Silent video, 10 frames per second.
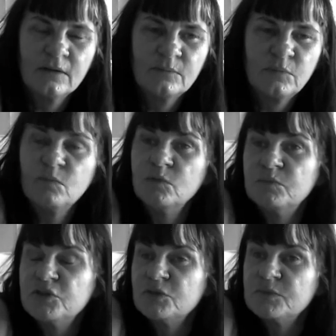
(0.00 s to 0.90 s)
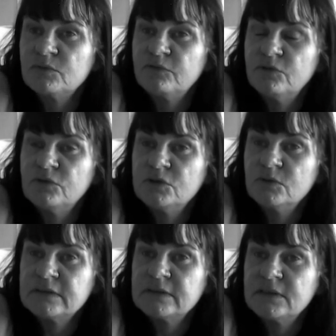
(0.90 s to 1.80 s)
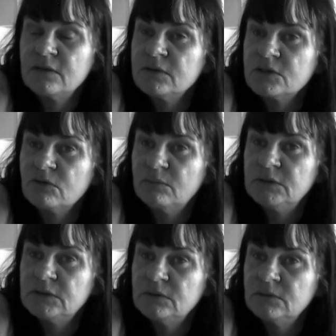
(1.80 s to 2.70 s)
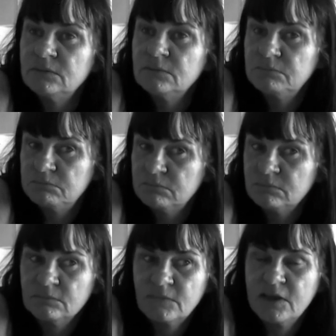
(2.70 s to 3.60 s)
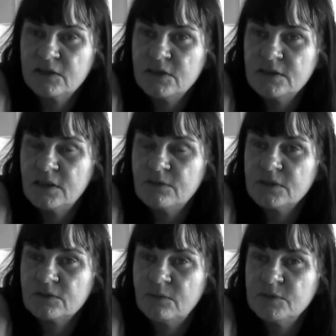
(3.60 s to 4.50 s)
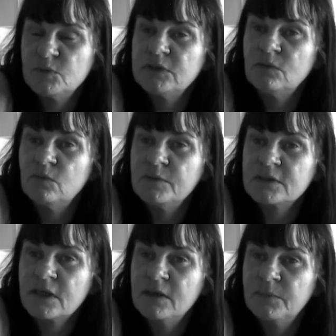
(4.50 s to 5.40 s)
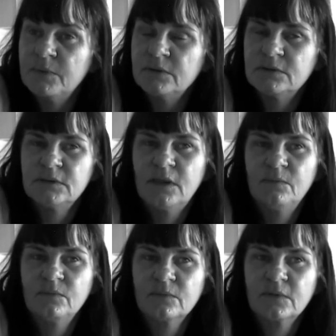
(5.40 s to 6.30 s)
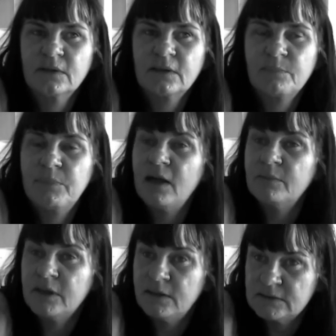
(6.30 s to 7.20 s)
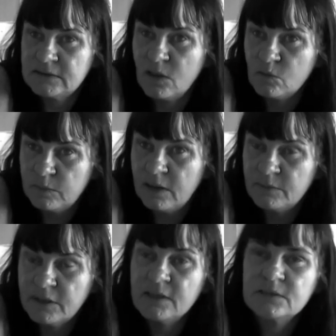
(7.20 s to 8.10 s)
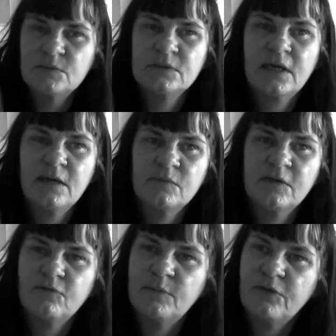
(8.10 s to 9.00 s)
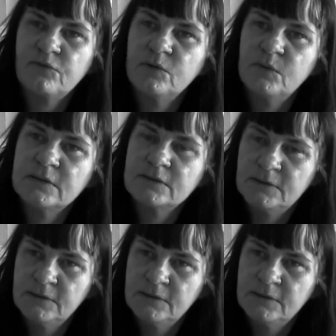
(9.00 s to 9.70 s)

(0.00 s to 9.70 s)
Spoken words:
Bronwyn Bishops referred to us as hairy scrubbers. Get these hairy scrubbers. We did a women's camp at Parliament House, the old Parliament House. We camped there for about 3 weeks.